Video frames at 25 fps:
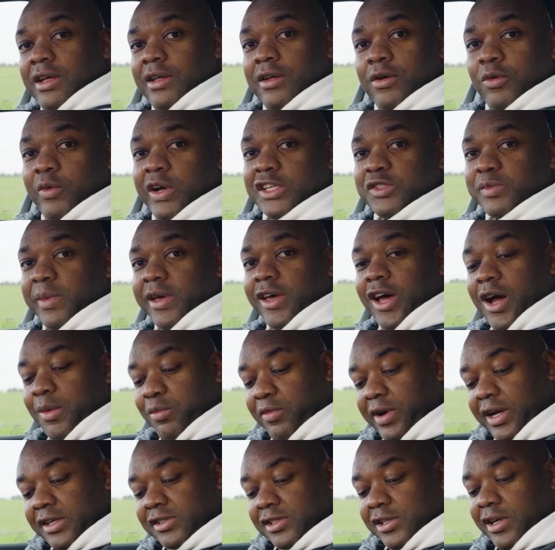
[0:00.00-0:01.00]
where's my
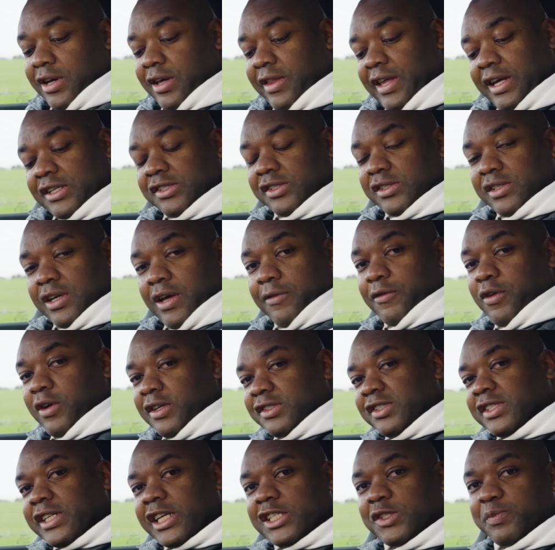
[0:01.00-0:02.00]
armrest? Look at this, I've got a
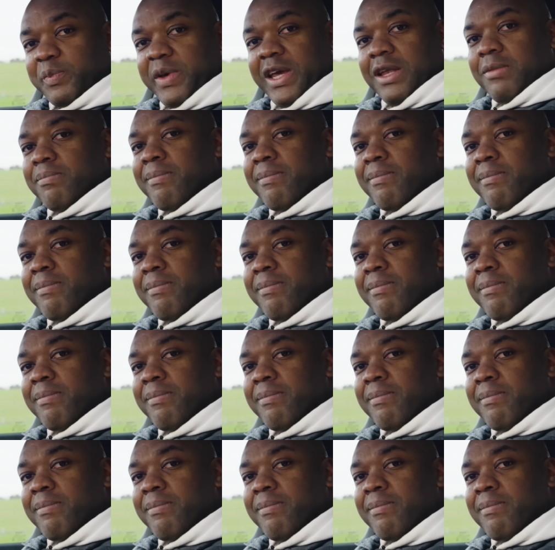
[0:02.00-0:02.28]
6-speed